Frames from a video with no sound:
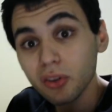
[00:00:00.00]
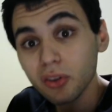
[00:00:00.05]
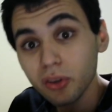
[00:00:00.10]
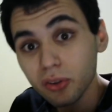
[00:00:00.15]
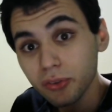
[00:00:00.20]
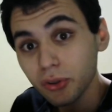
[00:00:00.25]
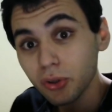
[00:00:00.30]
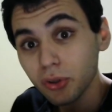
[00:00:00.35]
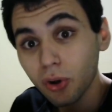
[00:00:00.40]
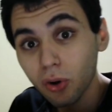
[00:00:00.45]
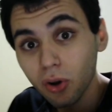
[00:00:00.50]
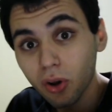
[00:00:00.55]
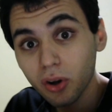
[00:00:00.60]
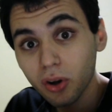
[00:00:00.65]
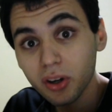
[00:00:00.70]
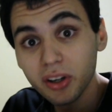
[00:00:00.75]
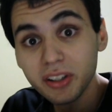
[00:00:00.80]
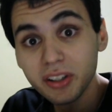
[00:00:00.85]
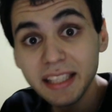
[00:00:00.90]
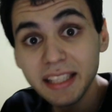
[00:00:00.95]
you no
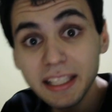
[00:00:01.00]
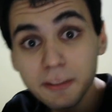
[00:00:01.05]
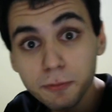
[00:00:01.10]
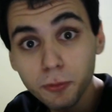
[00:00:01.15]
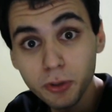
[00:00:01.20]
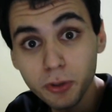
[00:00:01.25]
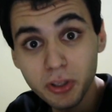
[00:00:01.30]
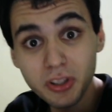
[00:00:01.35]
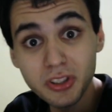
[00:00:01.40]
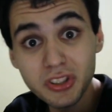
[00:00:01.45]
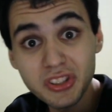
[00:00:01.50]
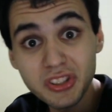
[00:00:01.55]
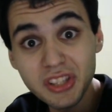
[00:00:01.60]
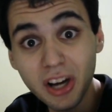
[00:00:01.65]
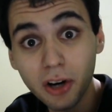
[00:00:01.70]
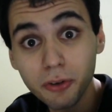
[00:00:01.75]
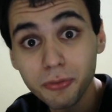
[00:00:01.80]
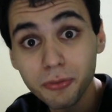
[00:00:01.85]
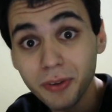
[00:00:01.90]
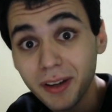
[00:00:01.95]
longer need for
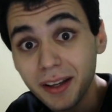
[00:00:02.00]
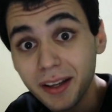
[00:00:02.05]
yourself.